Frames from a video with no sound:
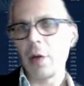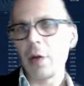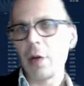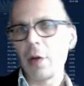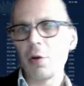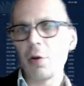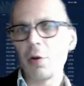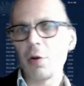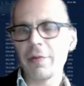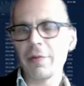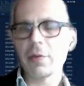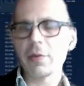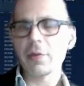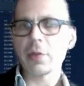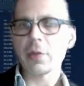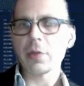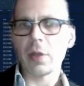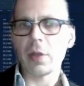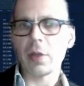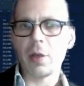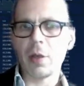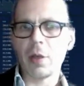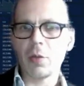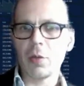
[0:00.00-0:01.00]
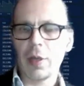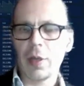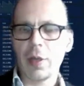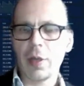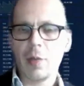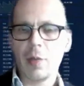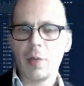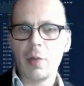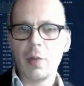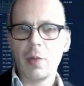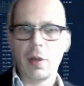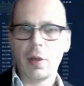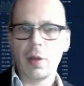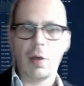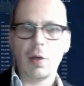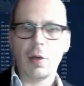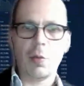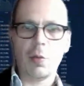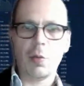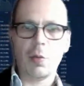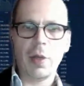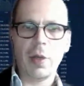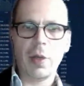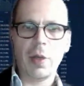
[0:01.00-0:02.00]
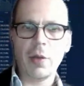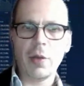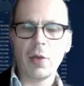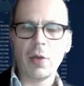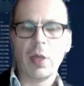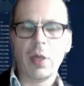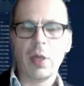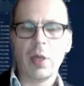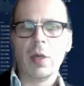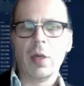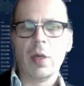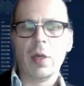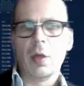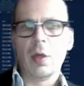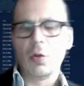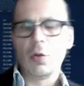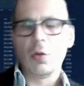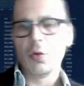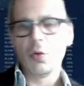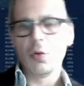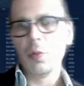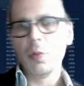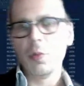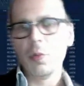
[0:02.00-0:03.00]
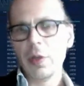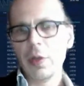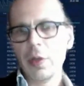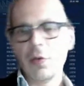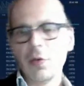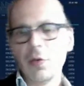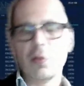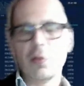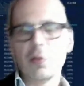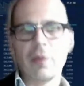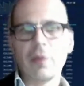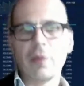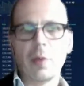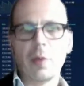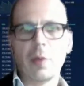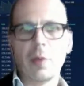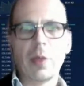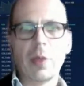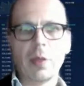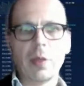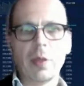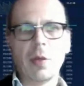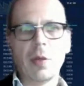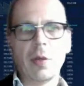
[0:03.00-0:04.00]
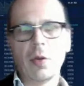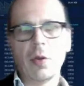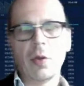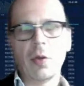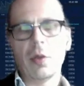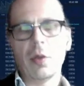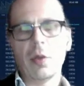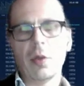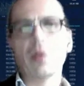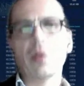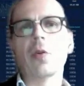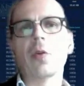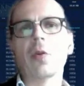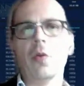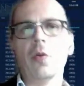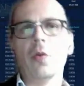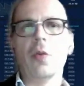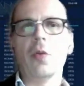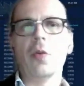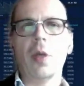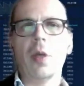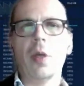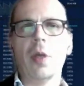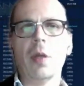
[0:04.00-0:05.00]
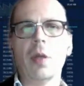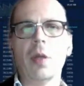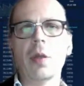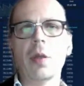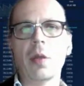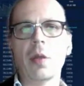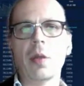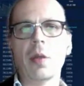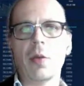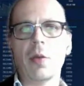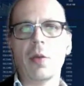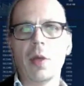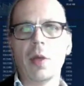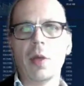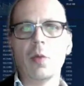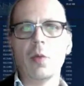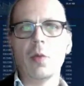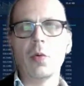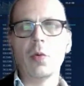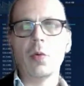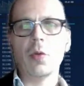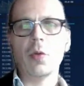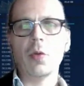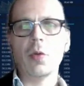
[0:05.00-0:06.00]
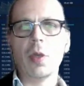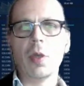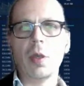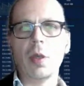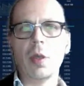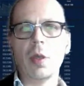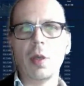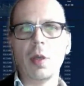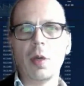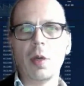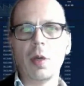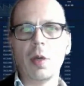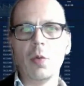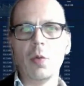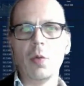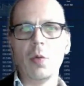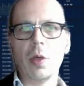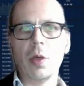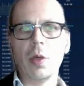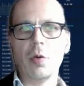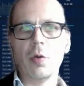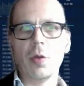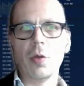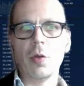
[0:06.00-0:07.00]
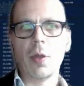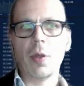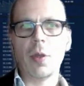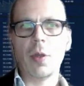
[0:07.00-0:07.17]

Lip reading: efforts and our time and our brains to build those fundamentals, so that we could